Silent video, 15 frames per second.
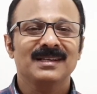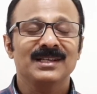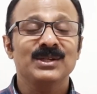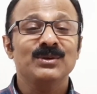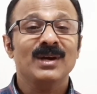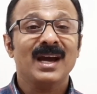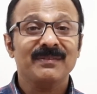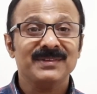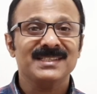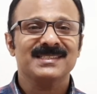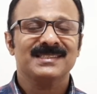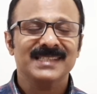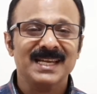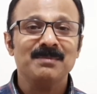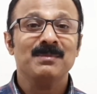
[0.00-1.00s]
Do you have the
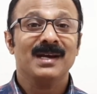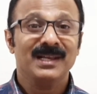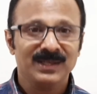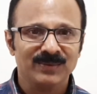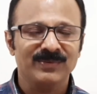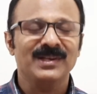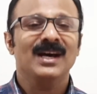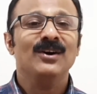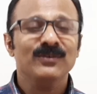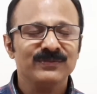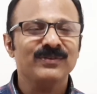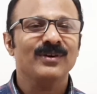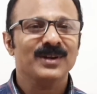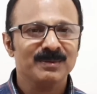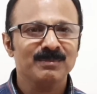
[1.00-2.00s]
same kind of love
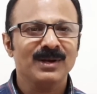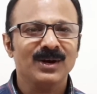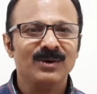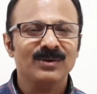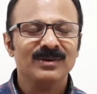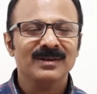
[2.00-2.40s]
for Him now?